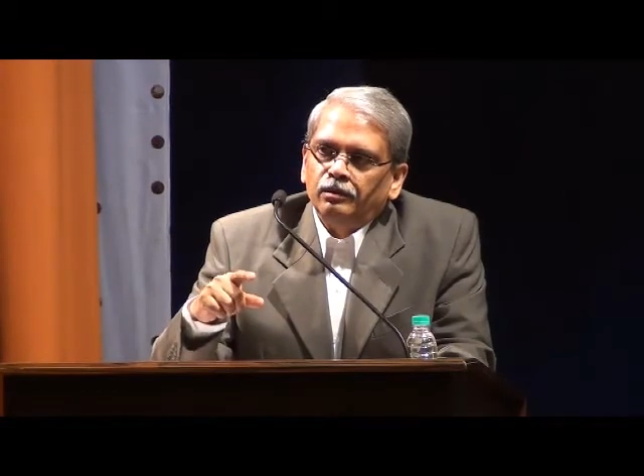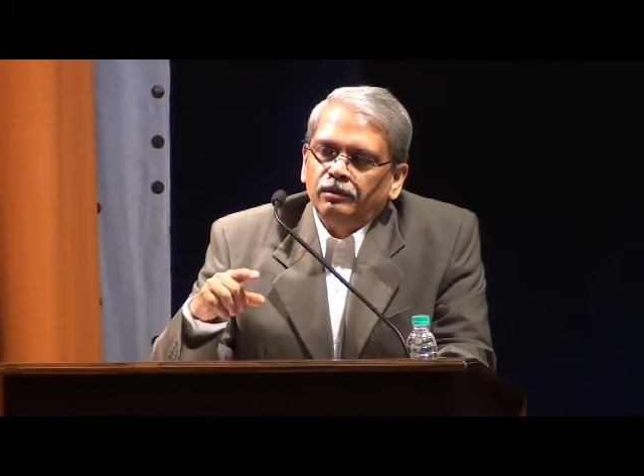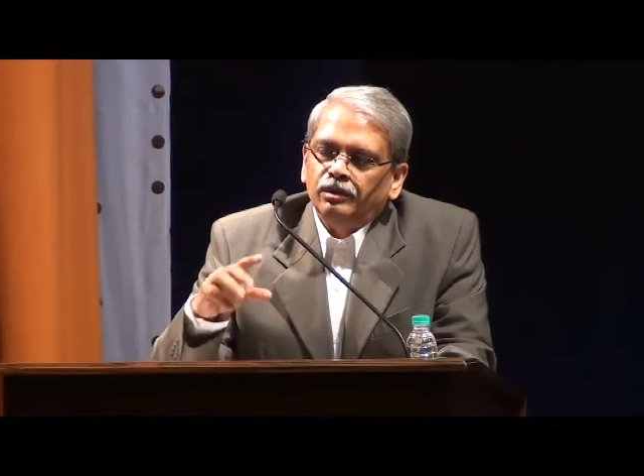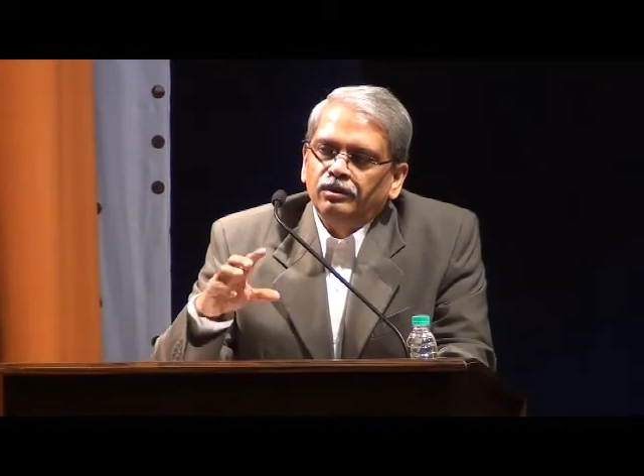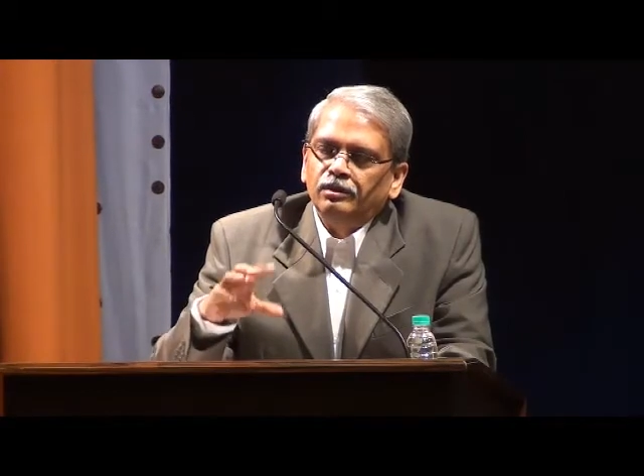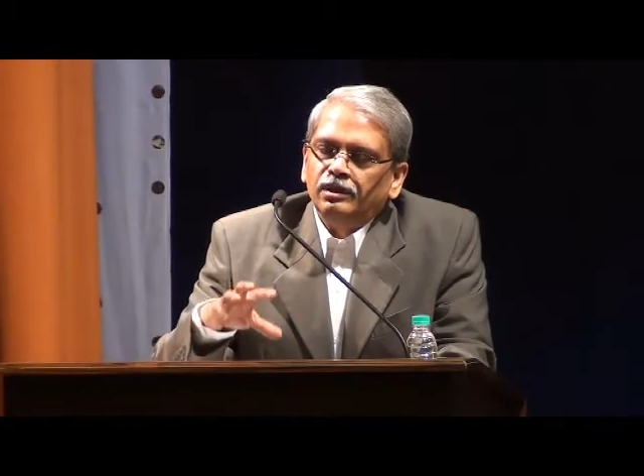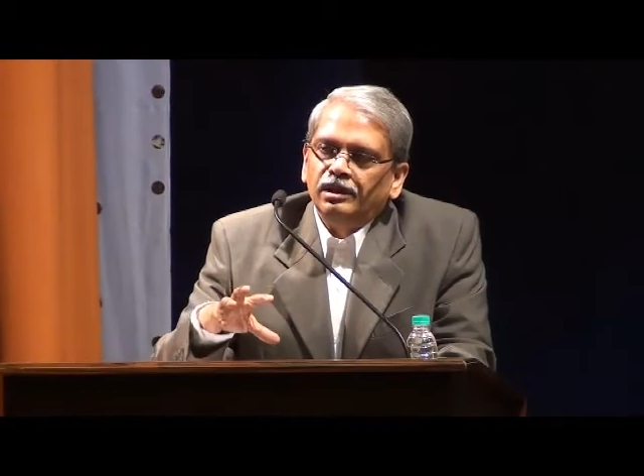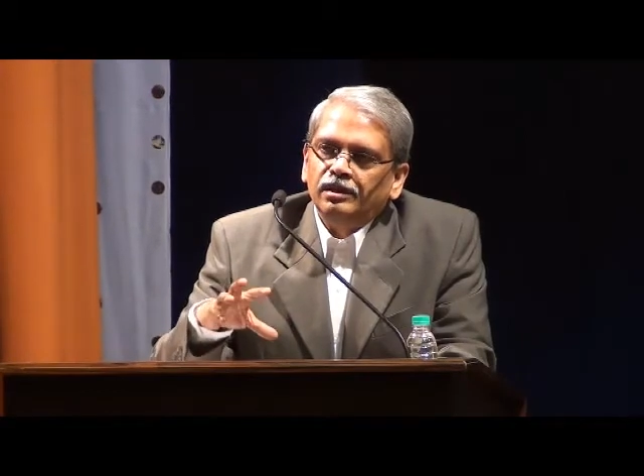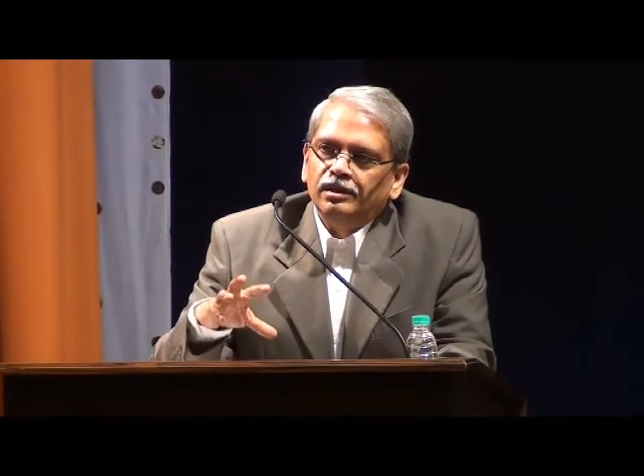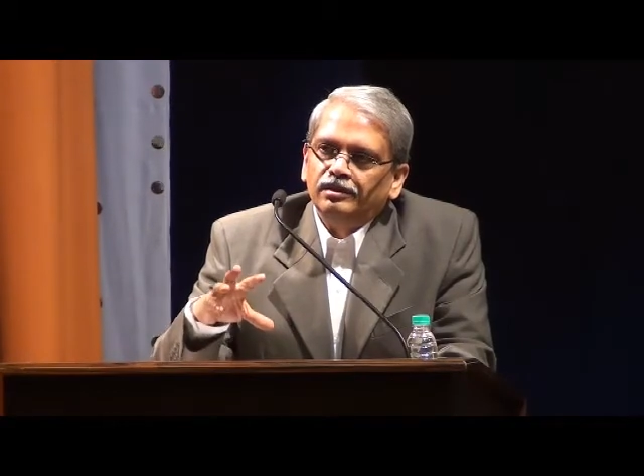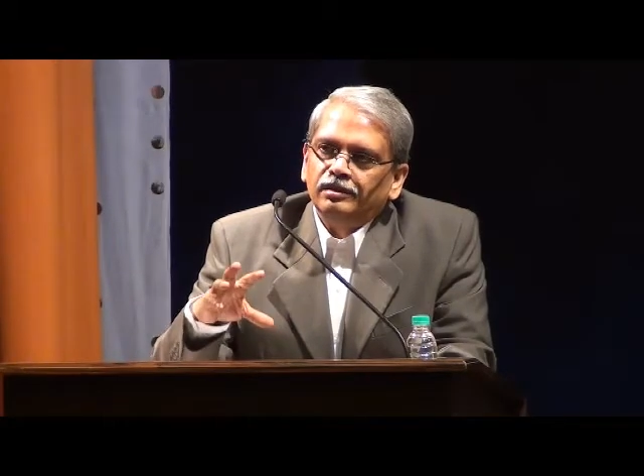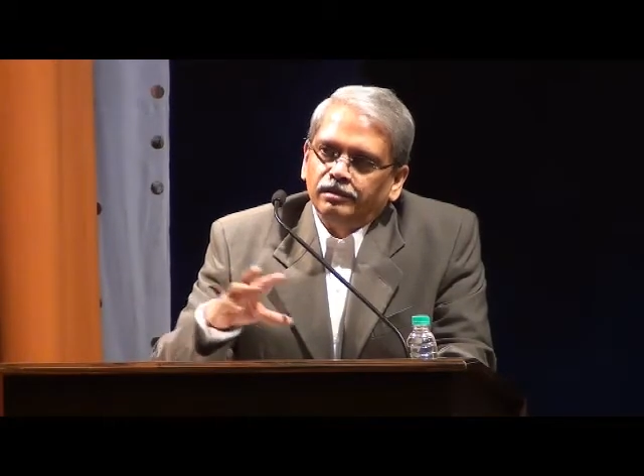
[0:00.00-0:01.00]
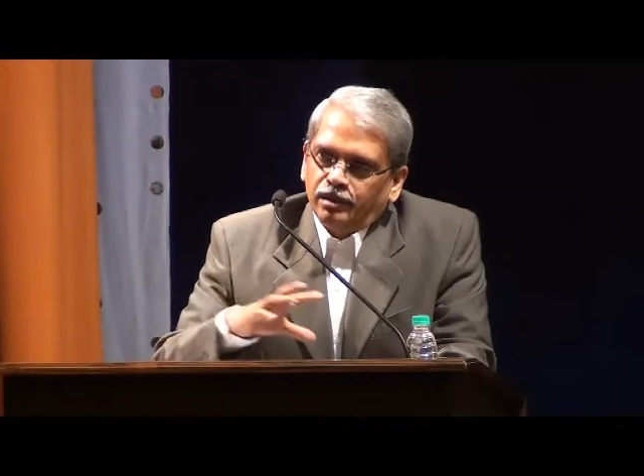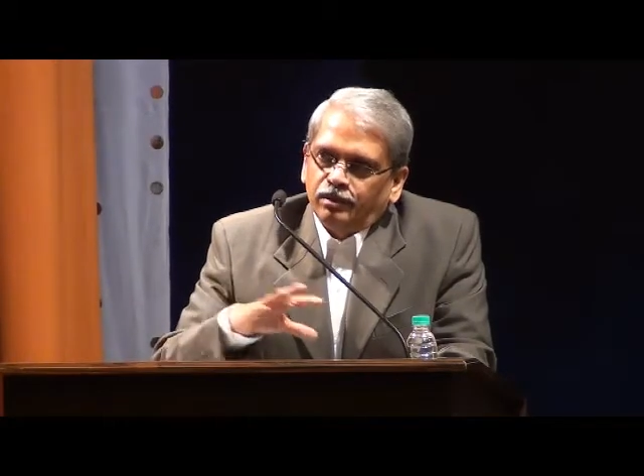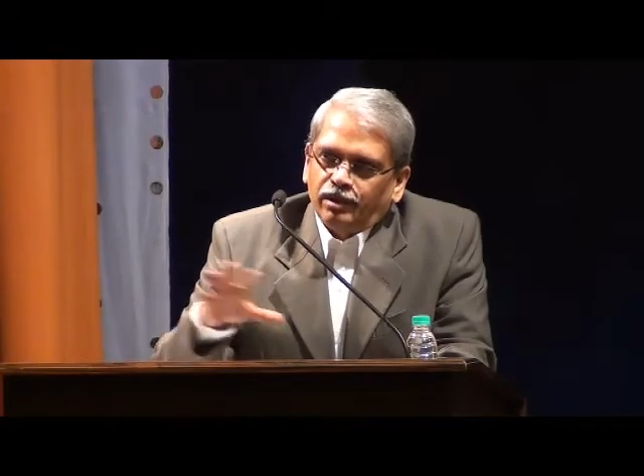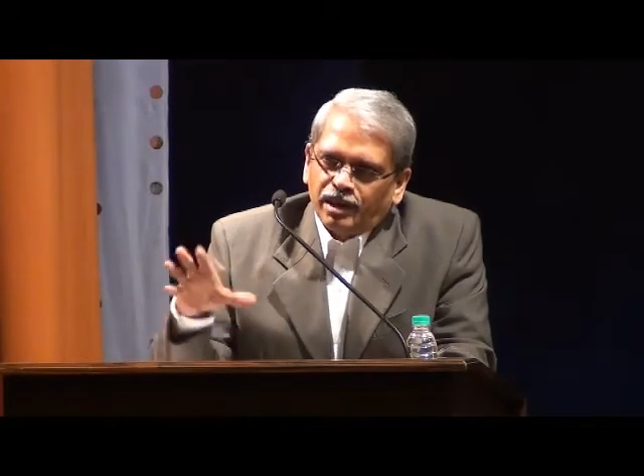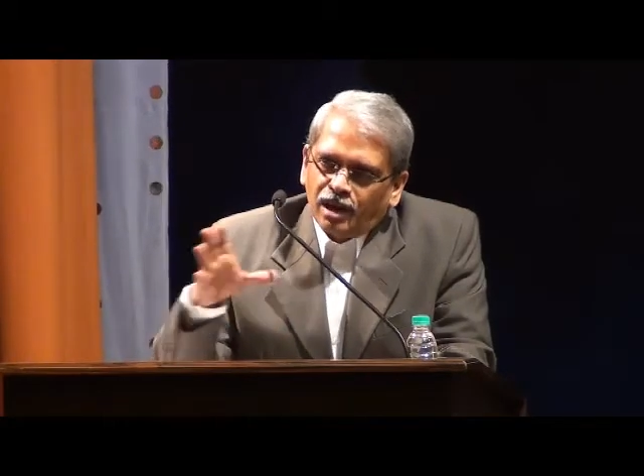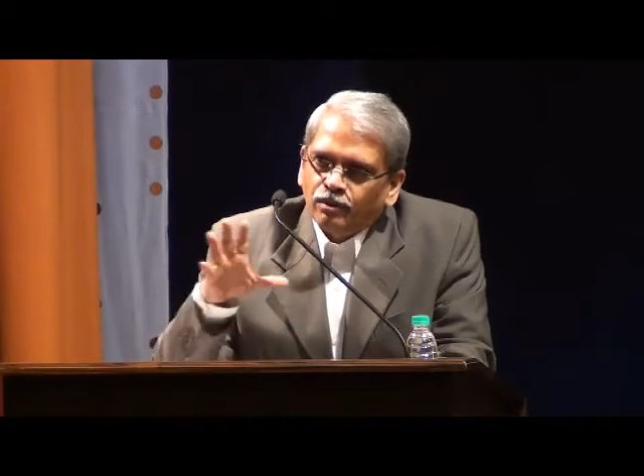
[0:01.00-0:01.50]
we are going to,
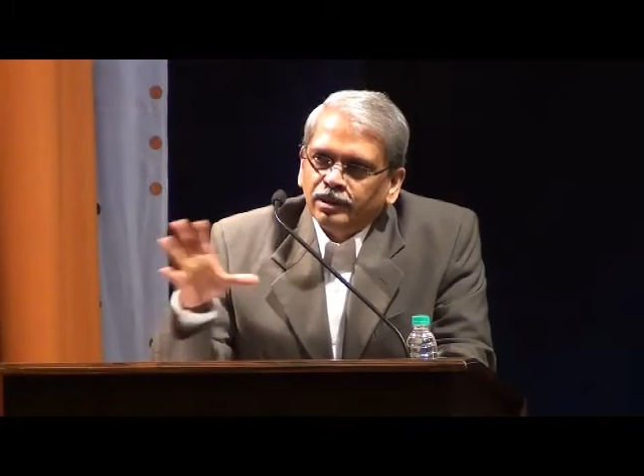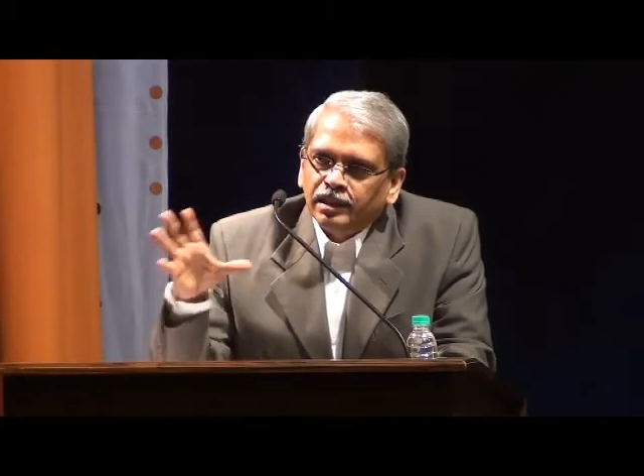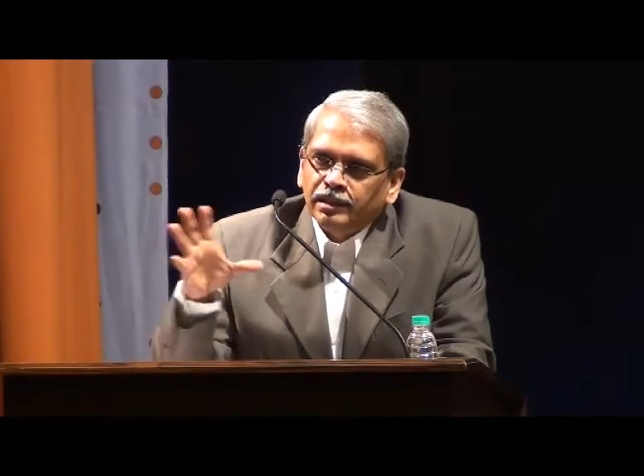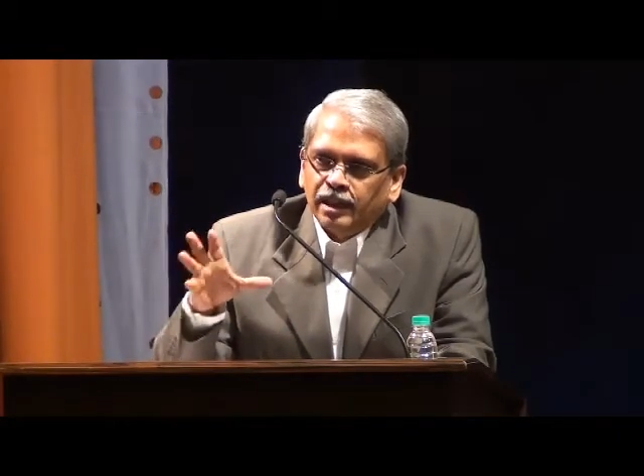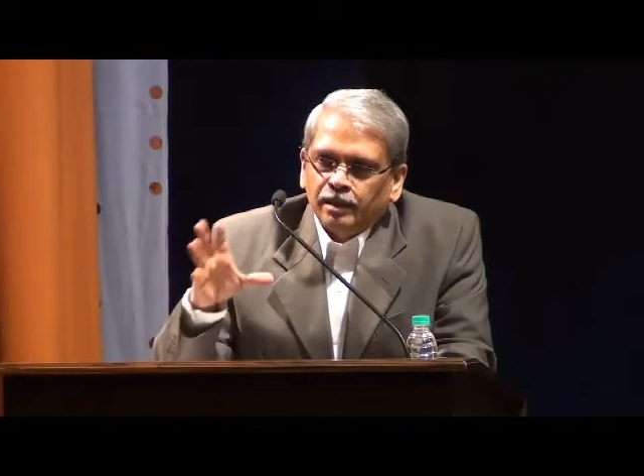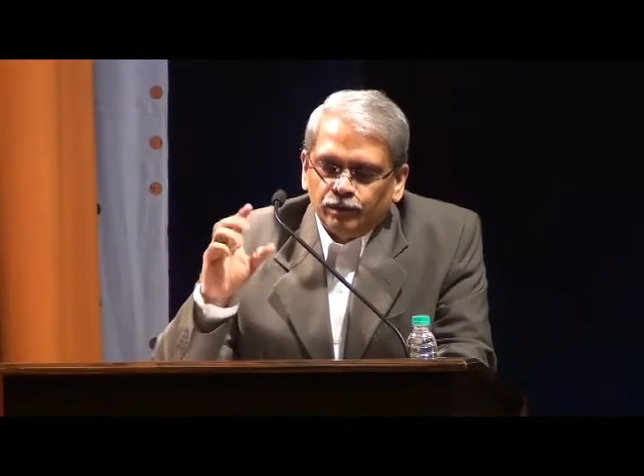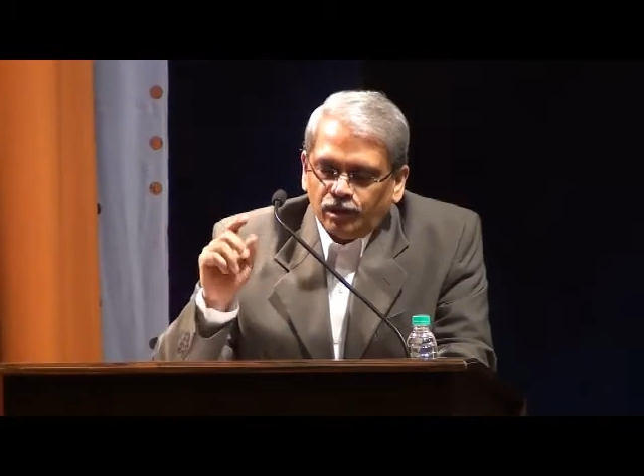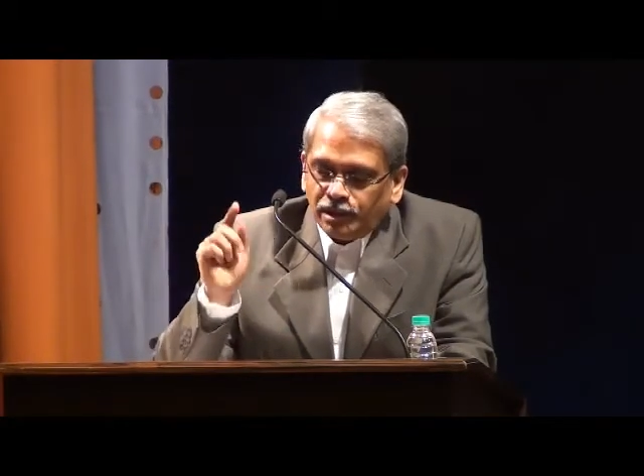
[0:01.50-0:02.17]
around that time,